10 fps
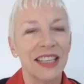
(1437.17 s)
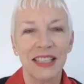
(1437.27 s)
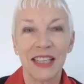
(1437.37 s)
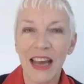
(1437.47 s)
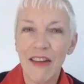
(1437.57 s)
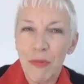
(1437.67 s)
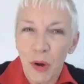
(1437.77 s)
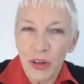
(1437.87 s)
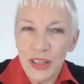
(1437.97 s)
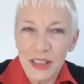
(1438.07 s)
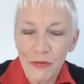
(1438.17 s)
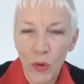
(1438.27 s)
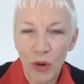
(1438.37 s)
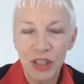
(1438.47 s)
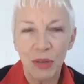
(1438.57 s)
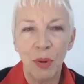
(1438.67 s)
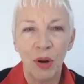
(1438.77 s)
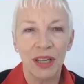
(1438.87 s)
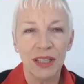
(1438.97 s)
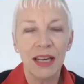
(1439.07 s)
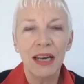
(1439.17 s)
is that everyone is focused upon it.